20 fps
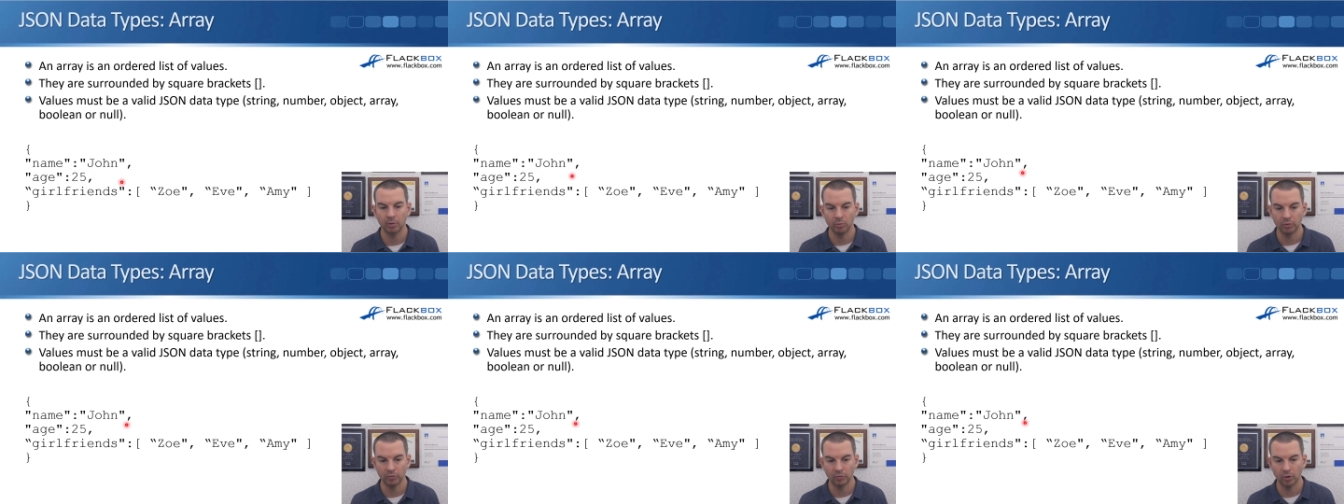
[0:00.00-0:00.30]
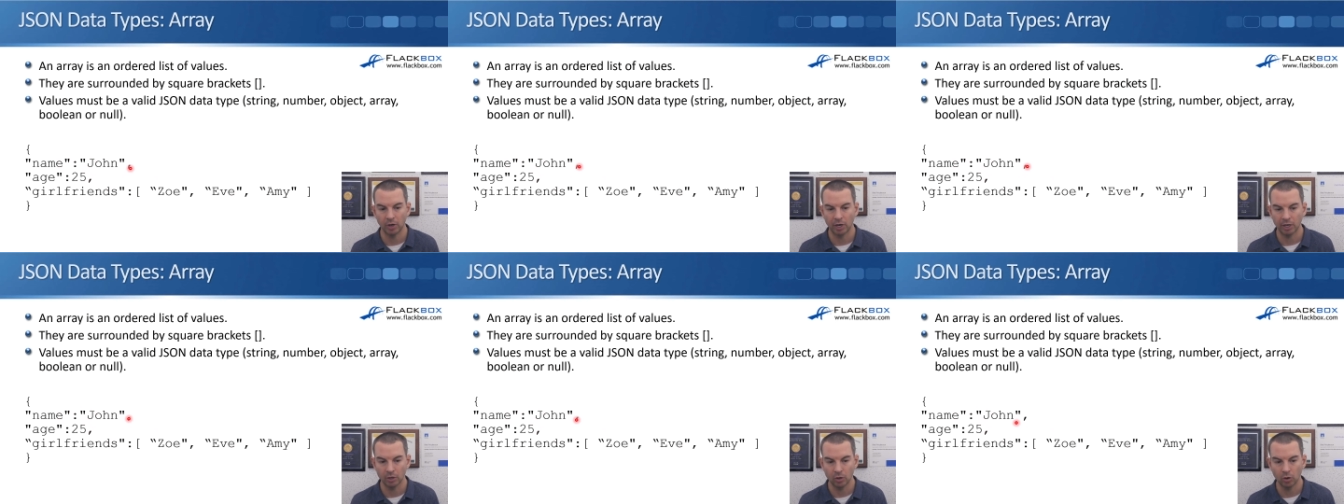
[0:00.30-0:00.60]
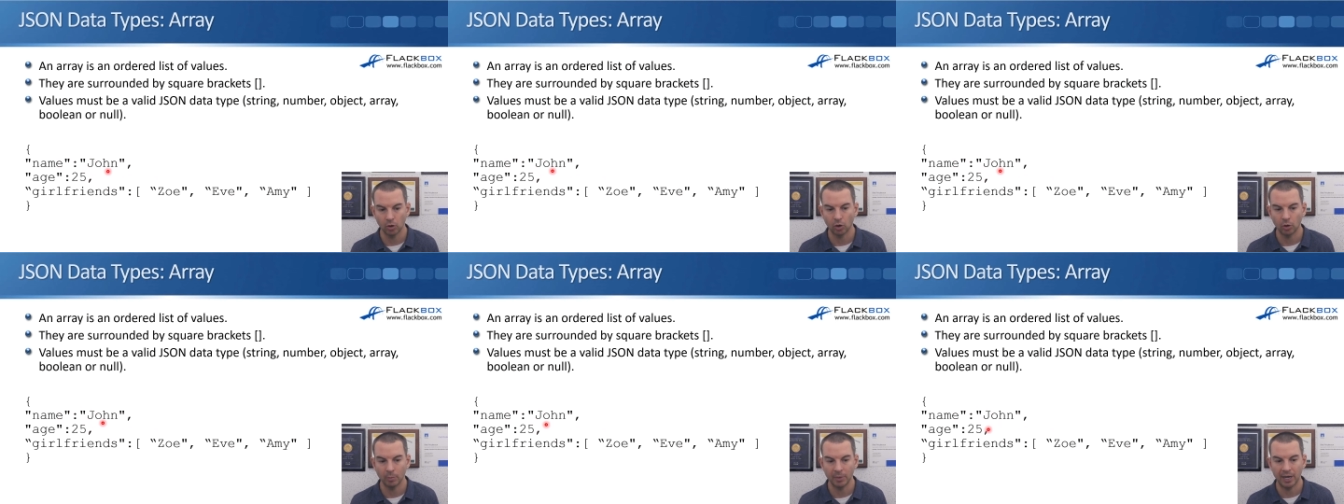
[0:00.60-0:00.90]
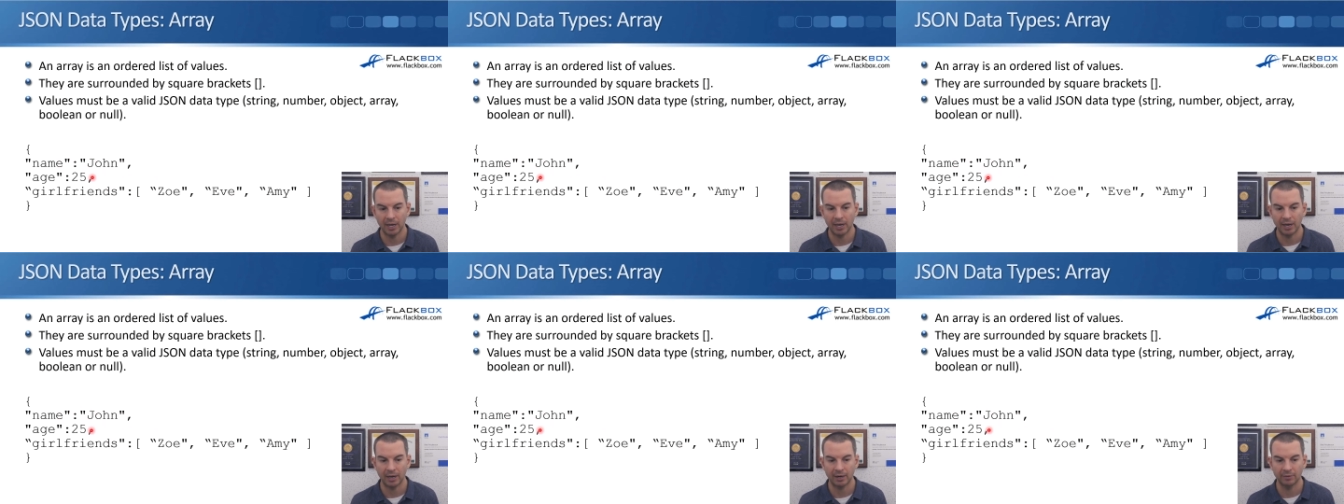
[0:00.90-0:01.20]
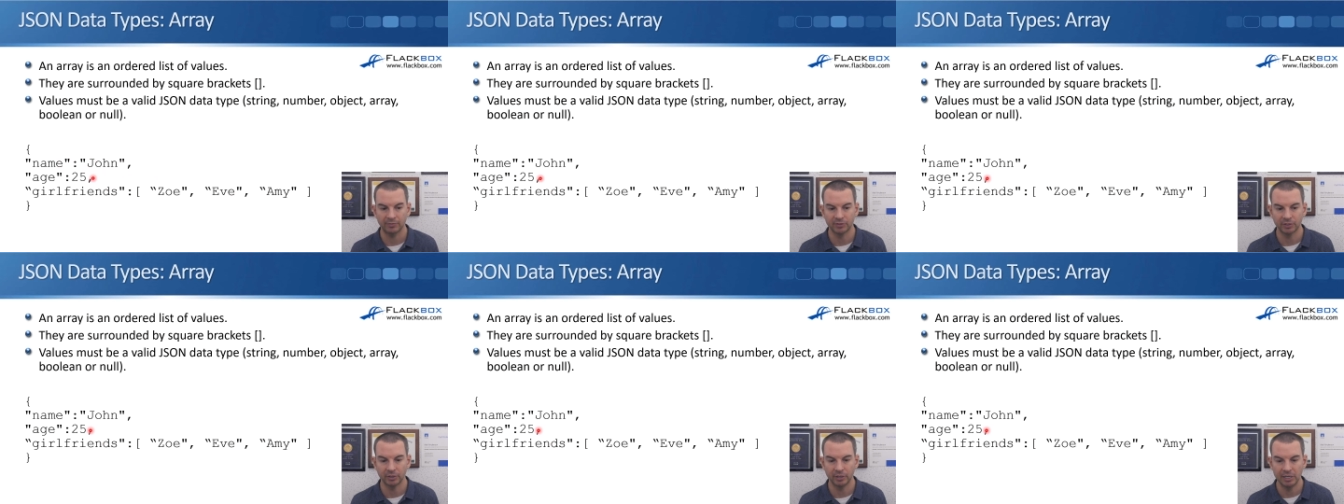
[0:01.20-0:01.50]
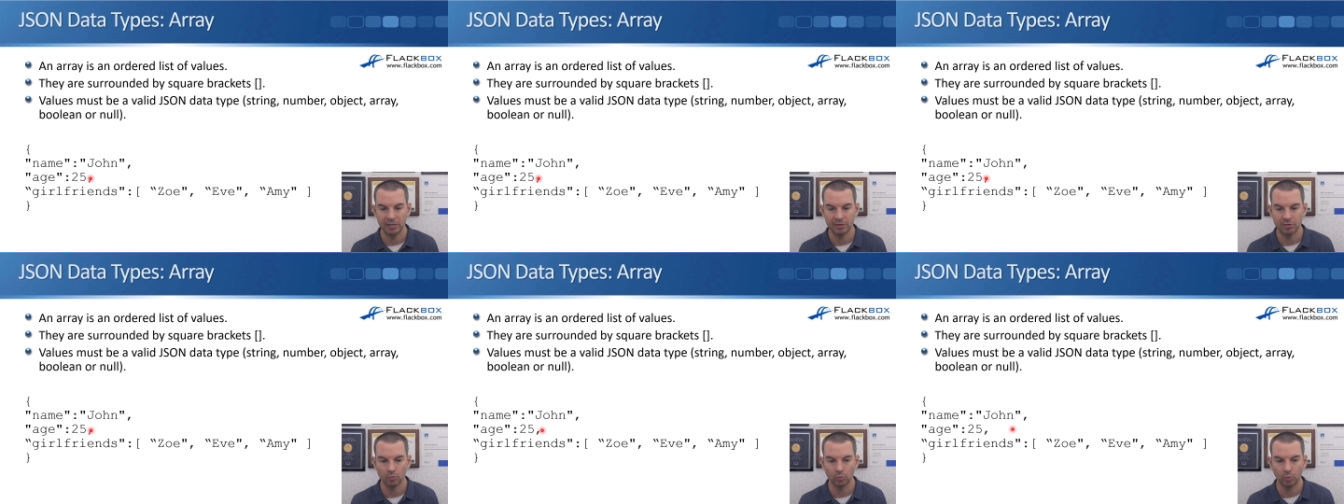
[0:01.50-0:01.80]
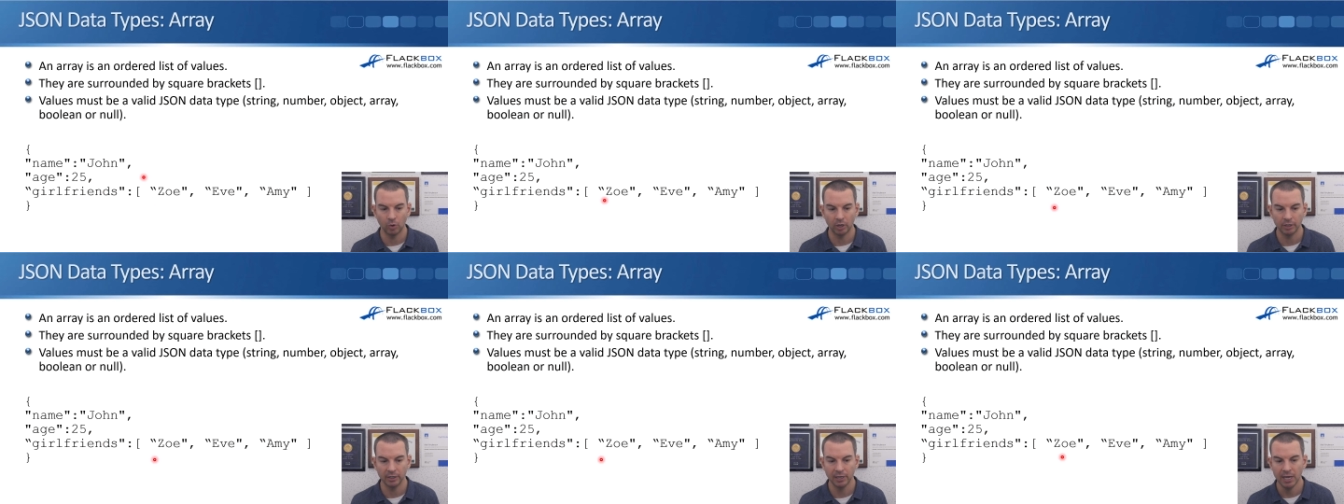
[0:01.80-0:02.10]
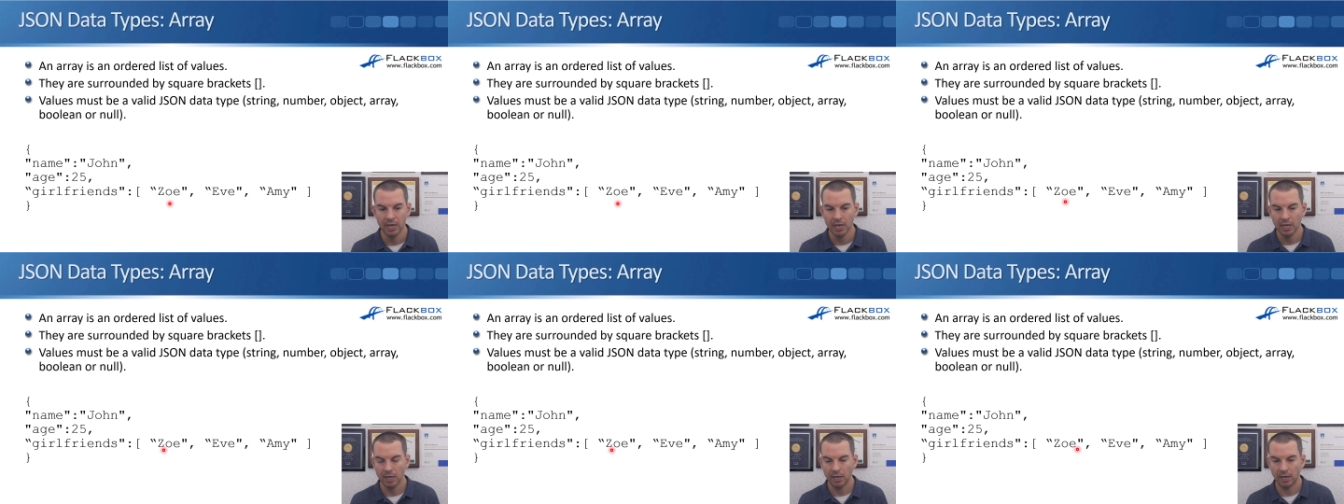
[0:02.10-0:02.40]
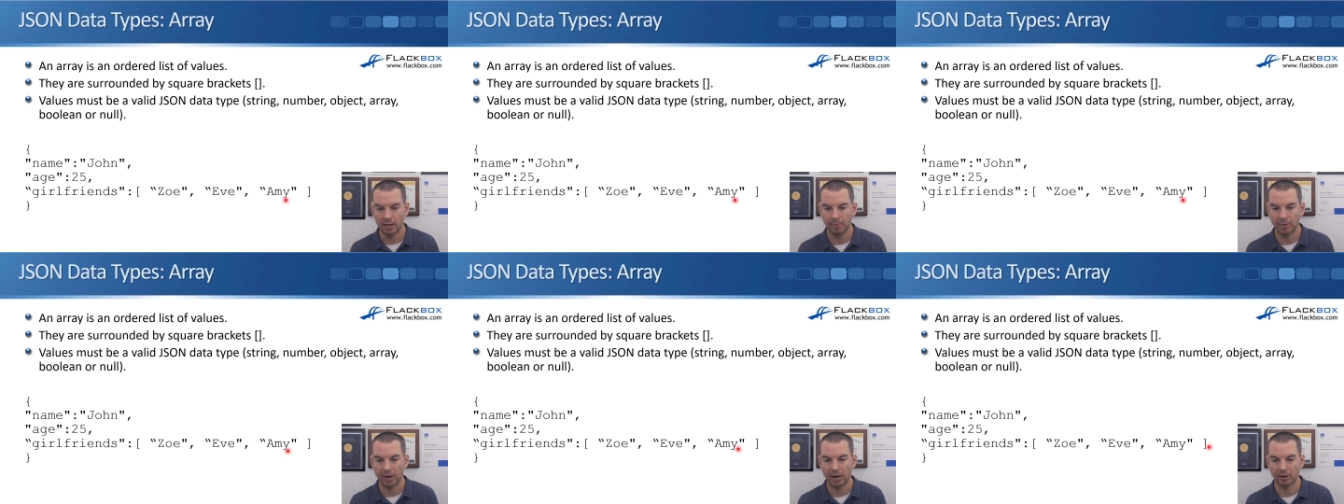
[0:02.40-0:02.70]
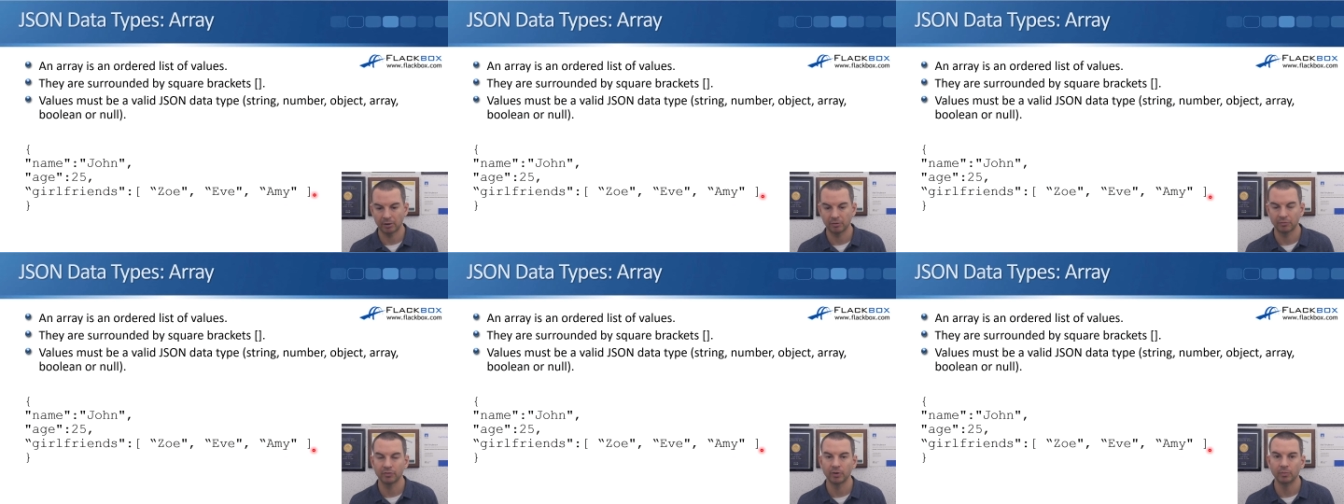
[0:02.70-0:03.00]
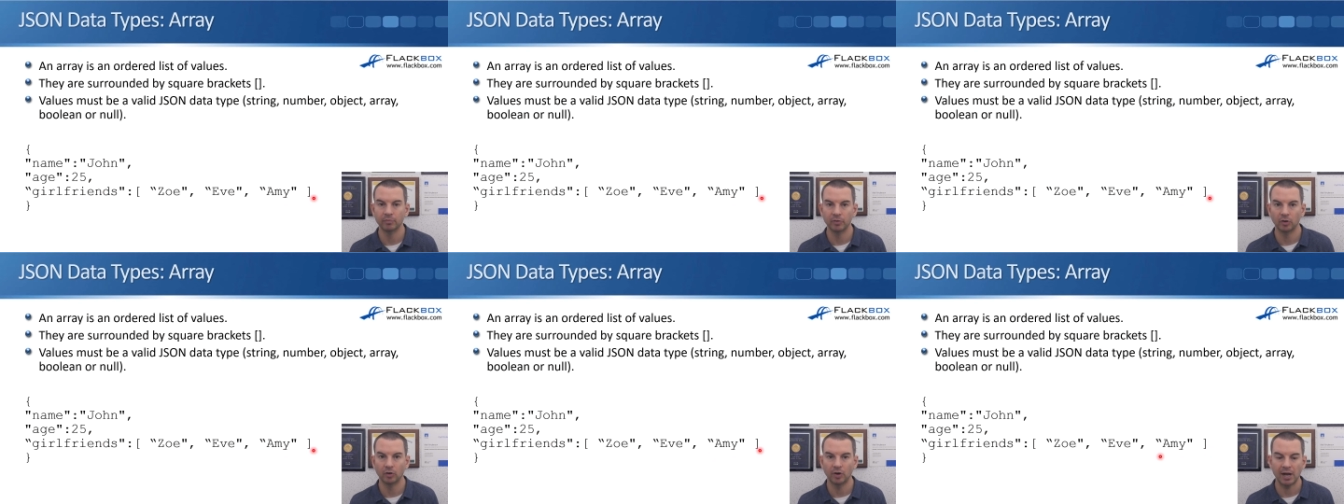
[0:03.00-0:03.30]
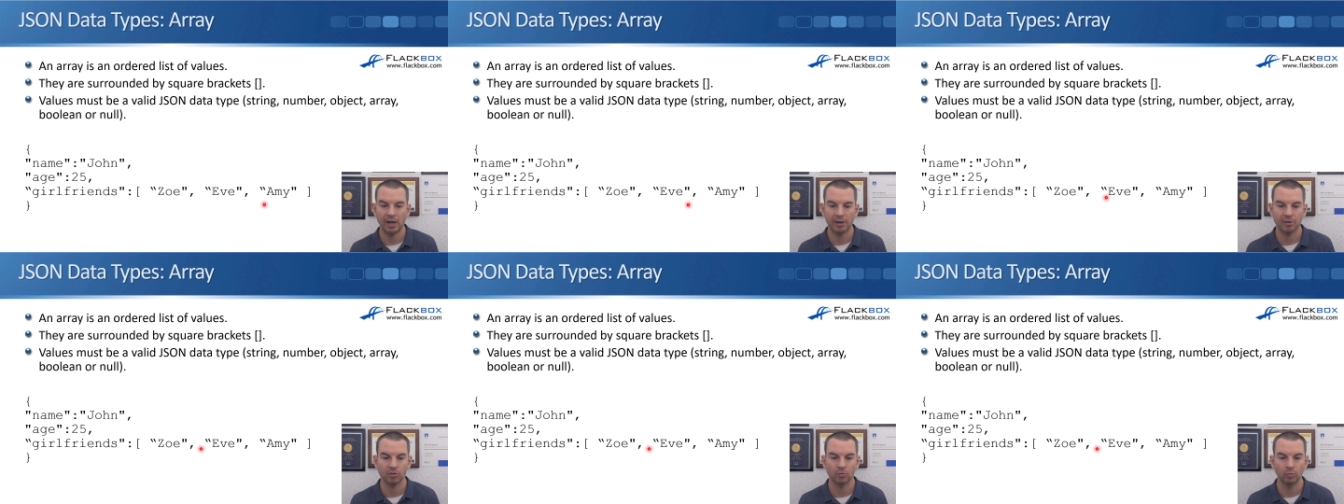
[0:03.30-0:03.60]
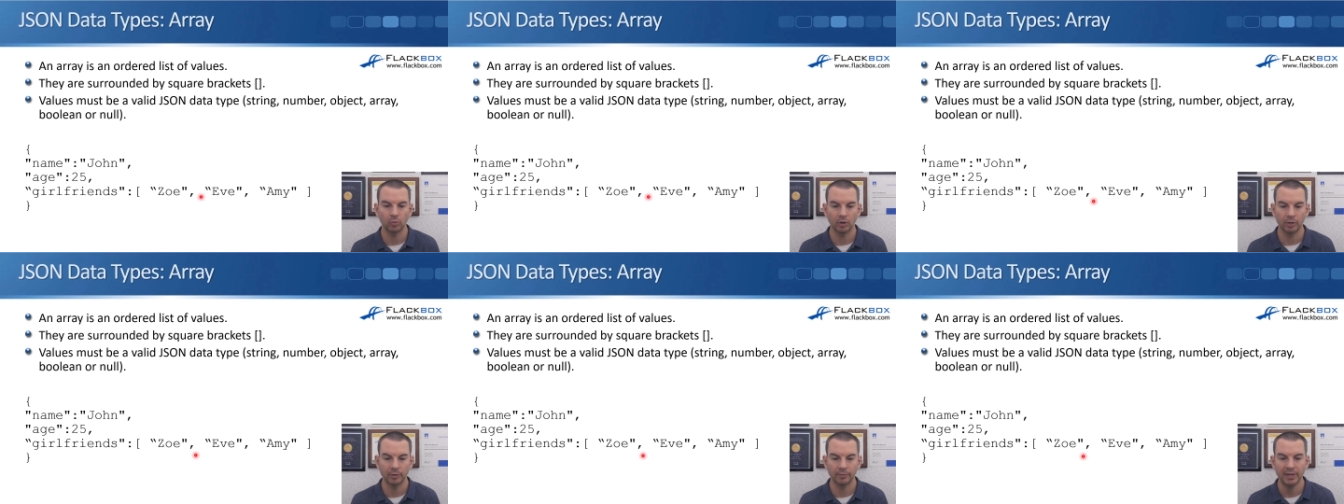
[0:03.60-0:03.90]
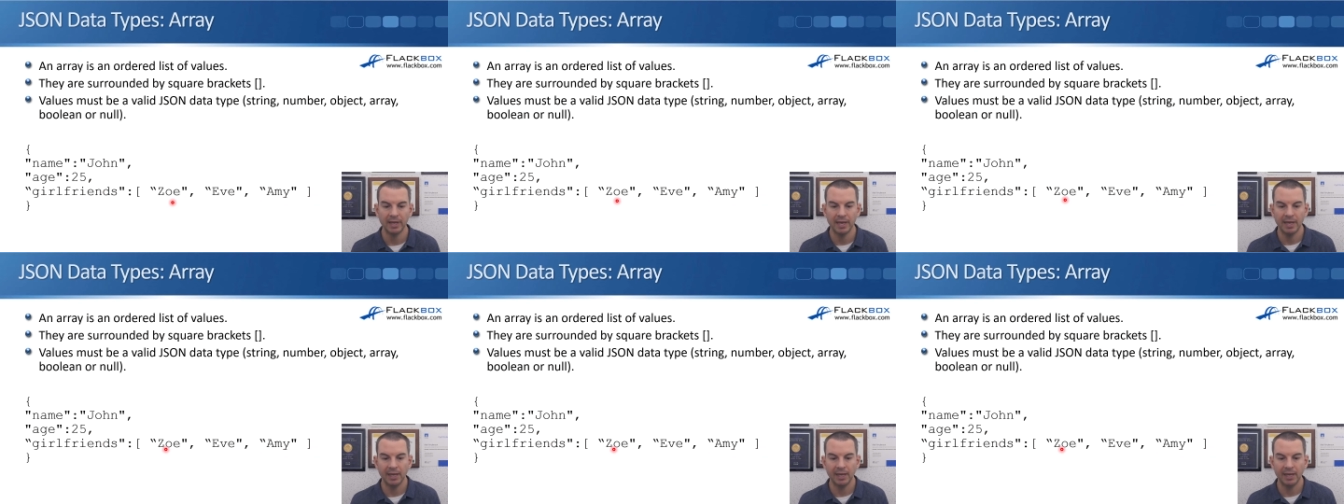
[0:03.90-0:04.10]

we've got a comma after each one apart from the last one.